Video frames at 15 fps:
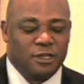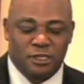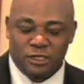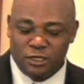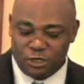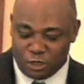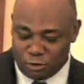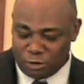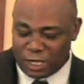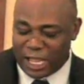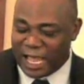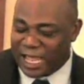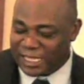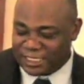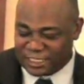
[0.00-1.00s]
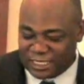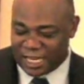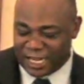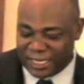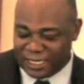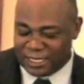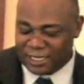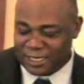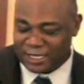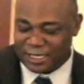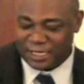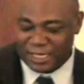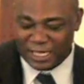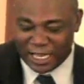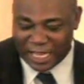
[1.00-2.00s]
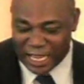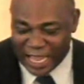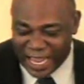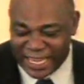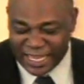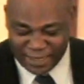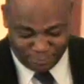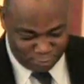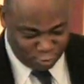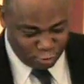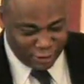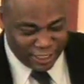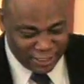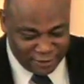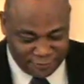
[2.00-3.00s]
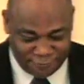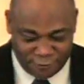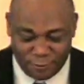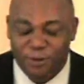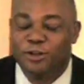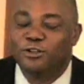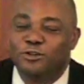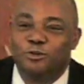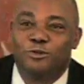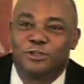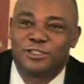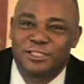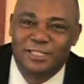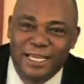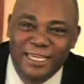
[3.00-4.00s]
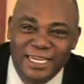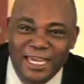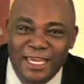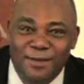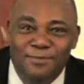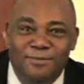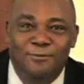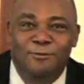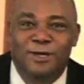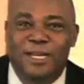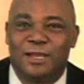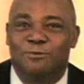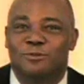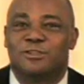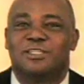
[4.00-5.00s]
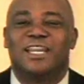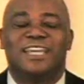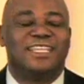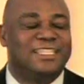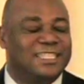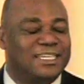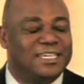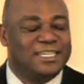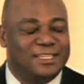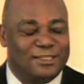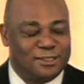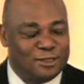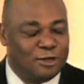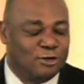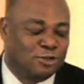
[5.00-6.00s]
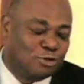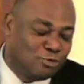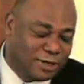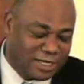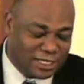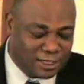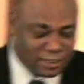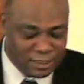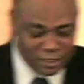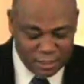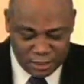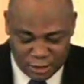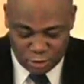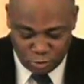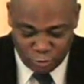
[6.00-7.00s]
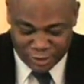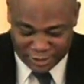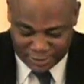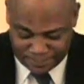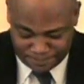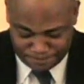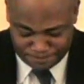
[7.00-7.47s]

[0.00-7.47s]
You know, as I, I immigrated from Honduras, I came when I was 19 or 20, 20.